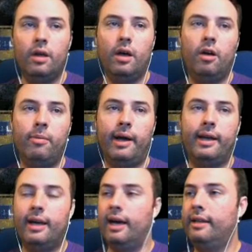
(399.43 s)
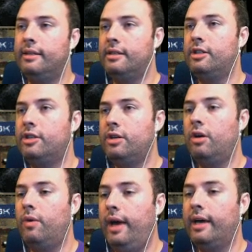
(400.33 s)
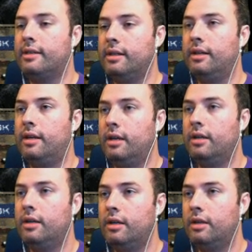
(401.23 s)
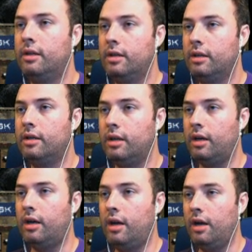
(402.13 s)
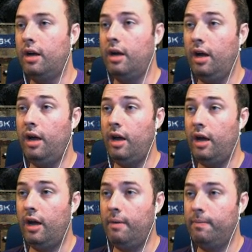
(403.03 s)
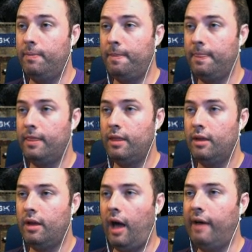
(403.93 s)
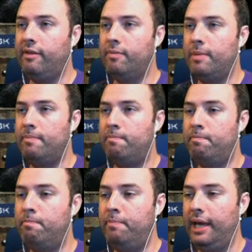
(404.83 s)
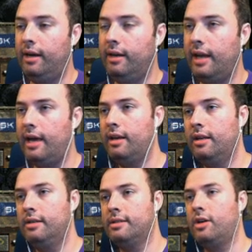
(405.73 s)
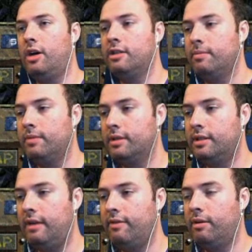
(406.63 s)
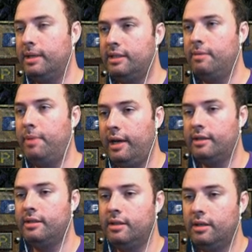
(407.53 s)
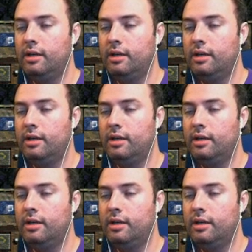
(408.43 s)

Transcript: Oh my god, this is so excellent. Ah! Uh, I haven't even been bitten yet. This is awesome. Saving all my Stimpaks.